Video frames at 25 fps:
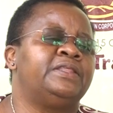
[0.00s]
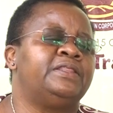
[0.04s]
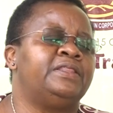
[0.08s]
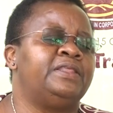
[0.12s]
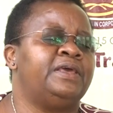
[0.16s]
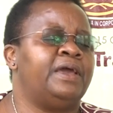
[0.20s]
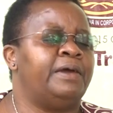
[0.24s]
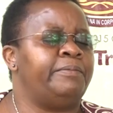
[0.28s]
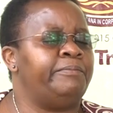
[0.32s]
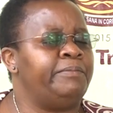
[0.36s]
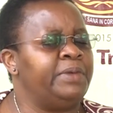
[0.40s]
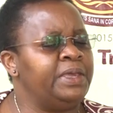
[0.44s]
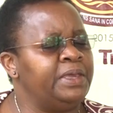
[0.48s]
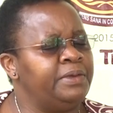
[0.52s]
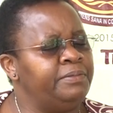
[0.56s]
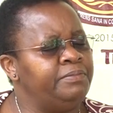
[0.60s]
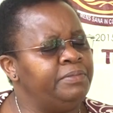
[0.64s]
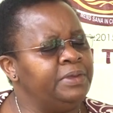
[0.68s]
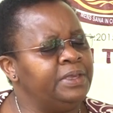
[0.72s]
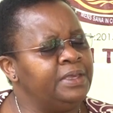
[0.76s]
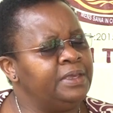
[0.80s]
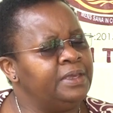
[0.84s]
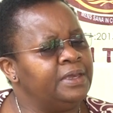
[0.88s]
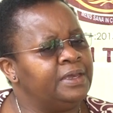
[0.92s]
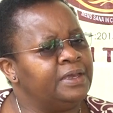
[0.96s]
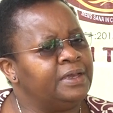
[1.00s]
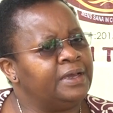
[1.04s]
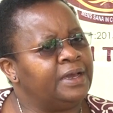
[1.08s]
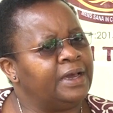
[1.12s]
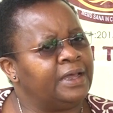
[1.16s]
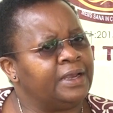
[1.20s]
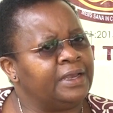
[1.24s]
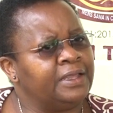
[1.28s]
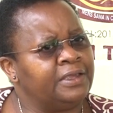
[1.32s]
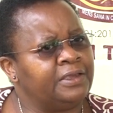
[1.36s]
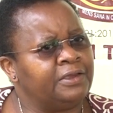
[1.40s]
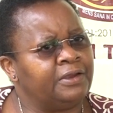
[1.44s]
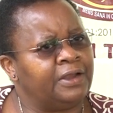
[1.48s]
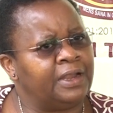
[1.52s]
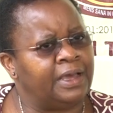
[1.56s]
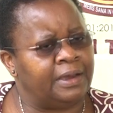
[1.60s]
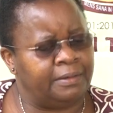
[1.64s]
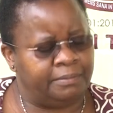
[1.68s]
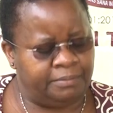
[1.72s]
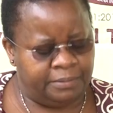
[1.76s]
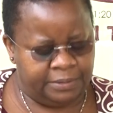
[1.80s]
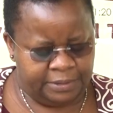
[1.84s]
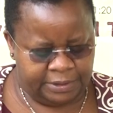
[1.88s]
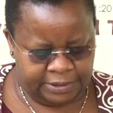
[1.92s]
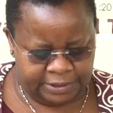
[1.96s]
there may be
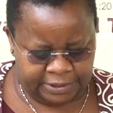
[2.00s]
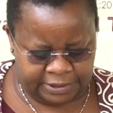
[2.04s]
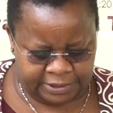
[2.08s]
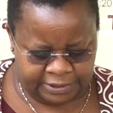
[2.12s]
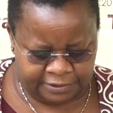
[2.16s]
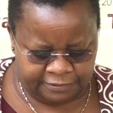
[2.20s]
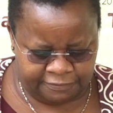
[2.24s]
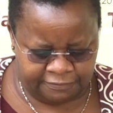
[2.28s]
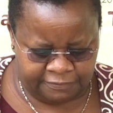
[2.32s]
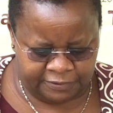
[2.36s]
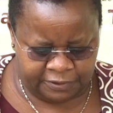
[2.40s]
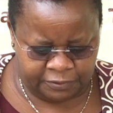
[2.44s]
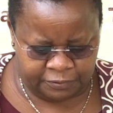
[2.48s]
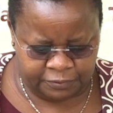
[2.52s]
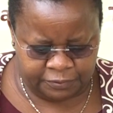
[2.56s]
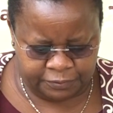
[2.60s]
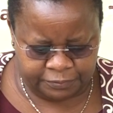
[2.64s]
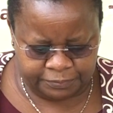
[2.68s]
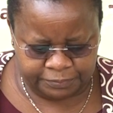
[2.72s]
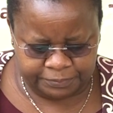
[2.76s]
curriculum review.